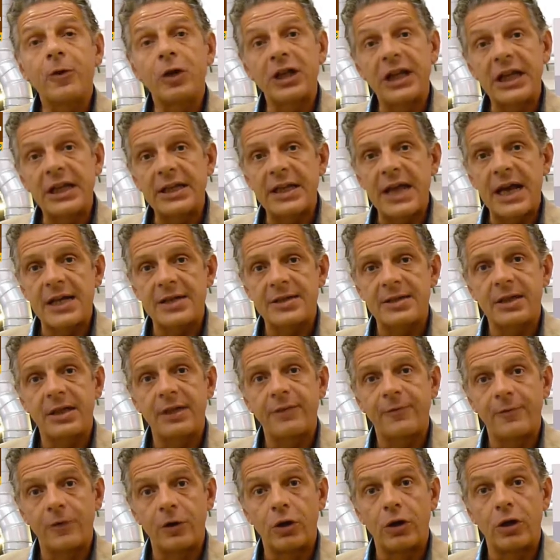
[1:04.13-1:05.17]
for the
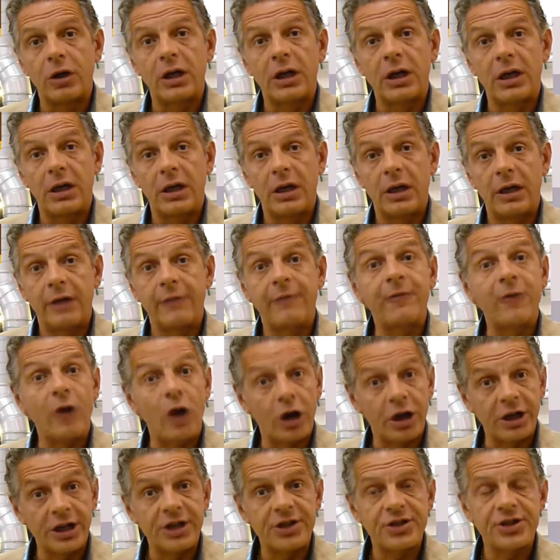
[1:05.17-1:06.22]
industry for
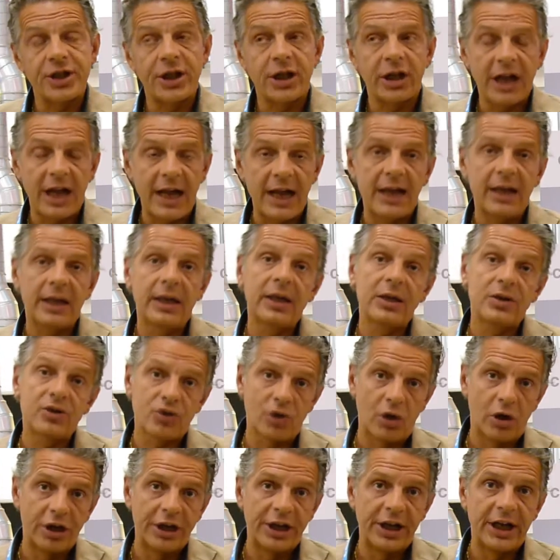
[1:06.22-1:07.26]
furniture and
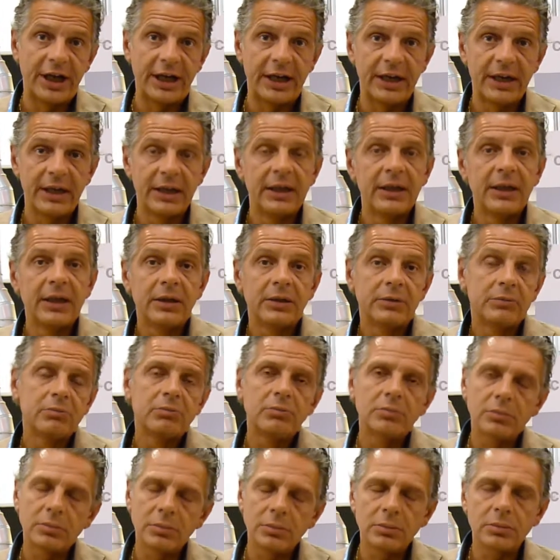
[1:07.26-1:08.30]
joinery.
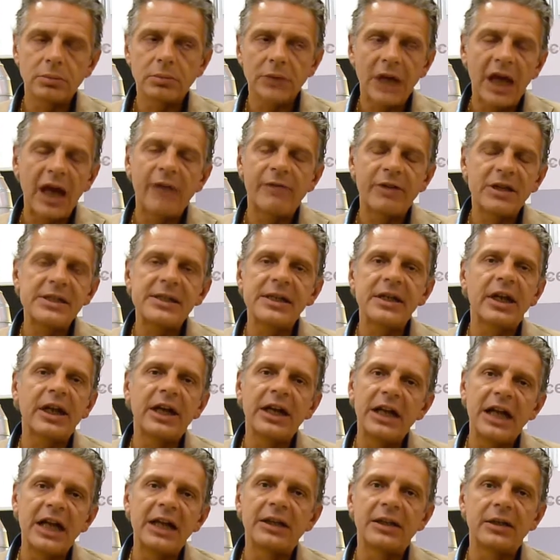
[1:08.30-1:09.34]
Everything
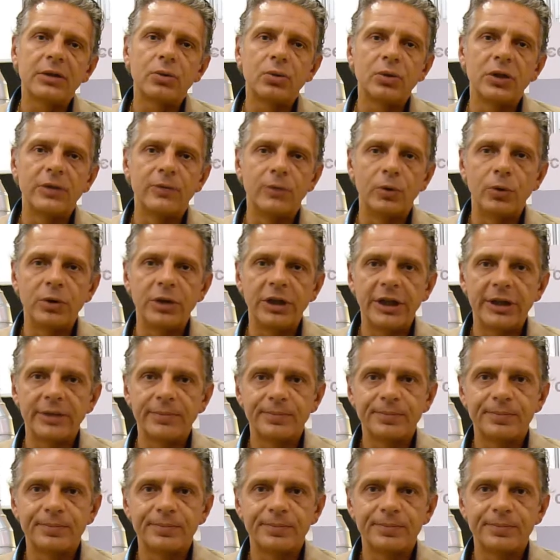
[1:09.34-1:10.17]
related to the wood.